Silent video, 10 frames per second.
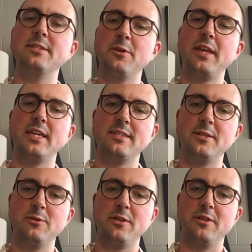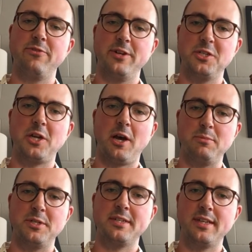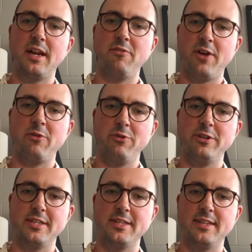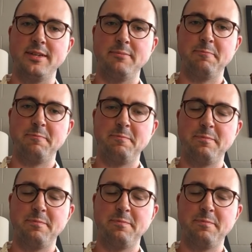And so those are the finished objects that I've had recently.